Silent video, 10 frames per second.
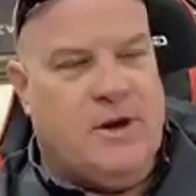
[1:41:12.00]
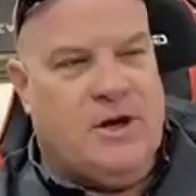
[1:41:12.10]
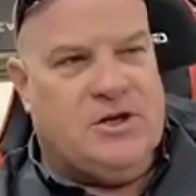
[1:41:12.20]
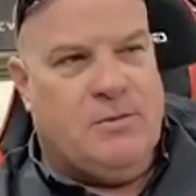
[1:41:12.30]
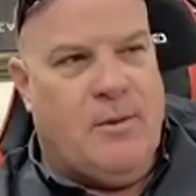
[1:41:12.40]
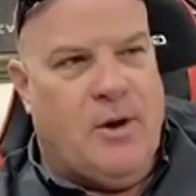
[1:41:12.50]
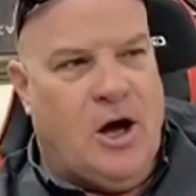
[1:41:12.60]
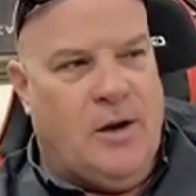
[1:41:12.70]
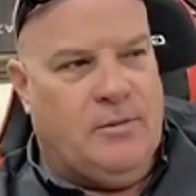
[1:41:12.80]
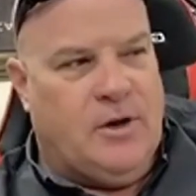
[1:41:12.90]
My
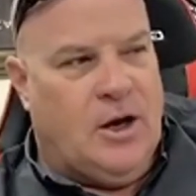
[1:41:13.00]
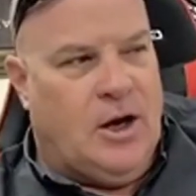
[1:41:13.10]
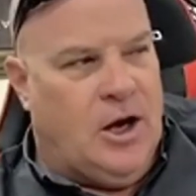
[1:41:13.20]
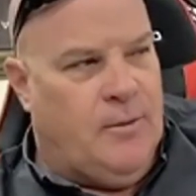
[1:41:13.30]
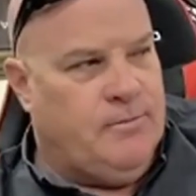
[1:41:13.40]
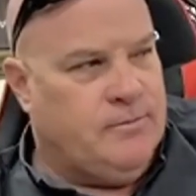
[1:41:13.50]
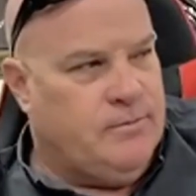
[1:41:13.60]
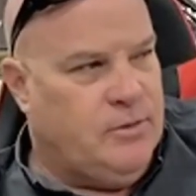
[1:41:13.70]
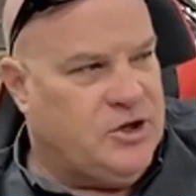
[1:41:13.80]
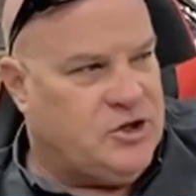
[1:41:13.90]
mom,
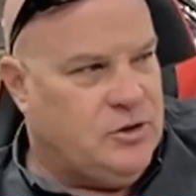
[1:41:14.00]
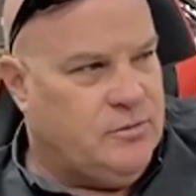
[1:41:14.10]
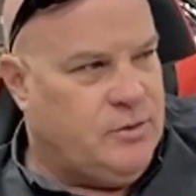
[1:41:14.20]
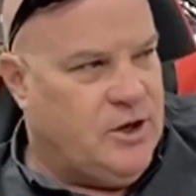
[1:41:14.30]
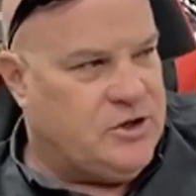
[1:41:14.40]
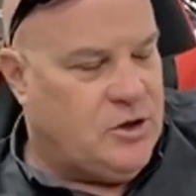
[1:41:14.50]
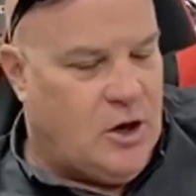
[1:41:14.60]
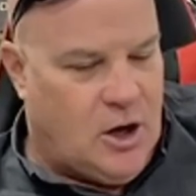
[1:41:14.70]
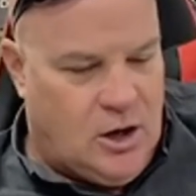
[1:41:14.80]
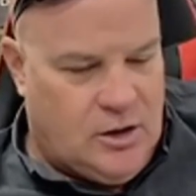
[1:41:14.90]
bless her
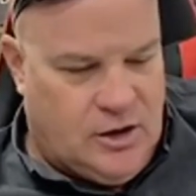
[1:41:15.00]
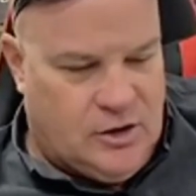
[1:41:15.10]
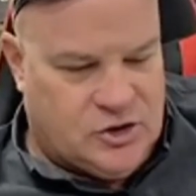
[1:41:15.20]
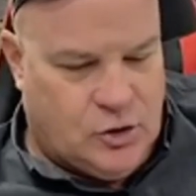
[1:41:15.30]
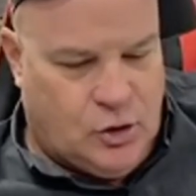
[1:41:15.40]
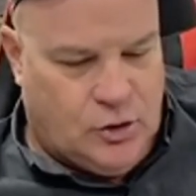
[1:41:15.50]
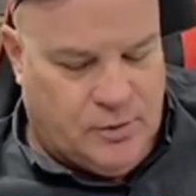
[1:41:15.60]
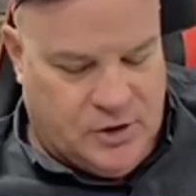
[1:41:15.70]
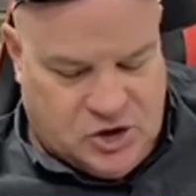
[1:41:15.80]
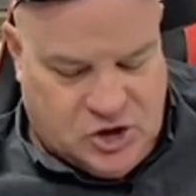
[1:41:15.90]
heart and her soul,
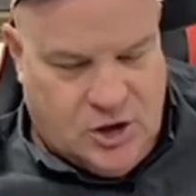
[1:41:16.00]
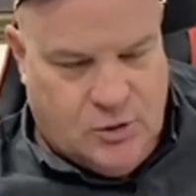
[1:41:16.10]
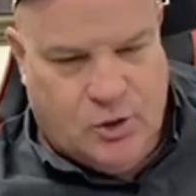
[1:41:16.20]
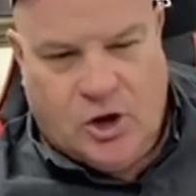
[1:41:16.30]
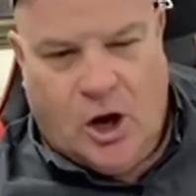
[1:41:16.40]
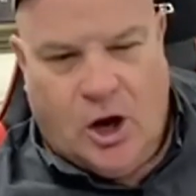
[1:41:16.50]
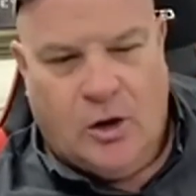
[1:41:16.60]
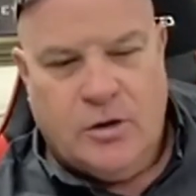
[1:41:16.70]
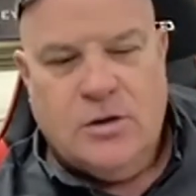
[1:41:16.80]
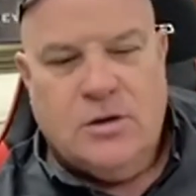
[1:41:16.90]
but she would
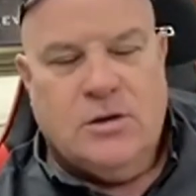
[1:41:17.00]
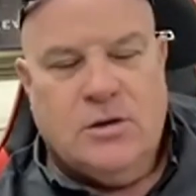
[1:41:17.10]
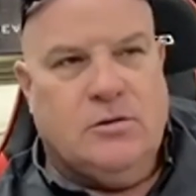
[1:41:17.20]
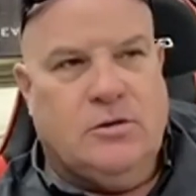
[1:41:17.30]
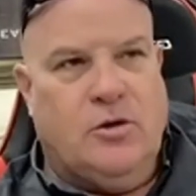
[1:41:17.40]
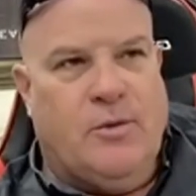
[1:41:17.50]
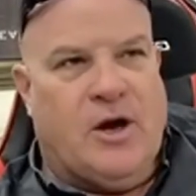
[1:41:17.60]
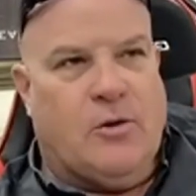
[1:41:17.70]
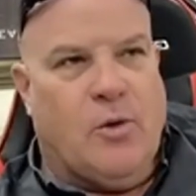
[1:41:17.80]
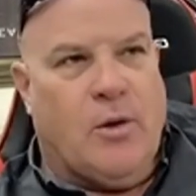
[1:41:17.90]
call, no
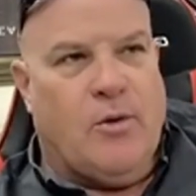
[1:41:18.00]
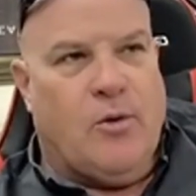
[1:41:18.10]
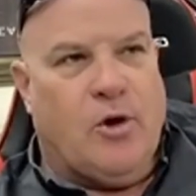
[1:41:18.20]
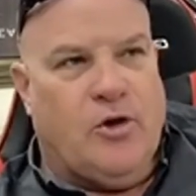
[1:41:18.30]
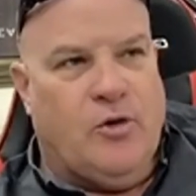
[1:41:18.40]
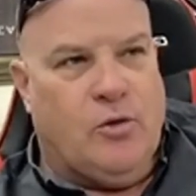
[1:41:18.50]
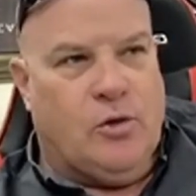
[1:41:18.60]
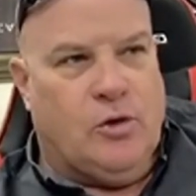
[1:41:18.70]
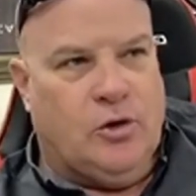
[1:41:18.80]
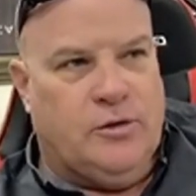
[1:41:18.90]
matter where we were in the
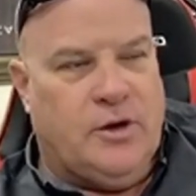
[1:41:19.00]
world,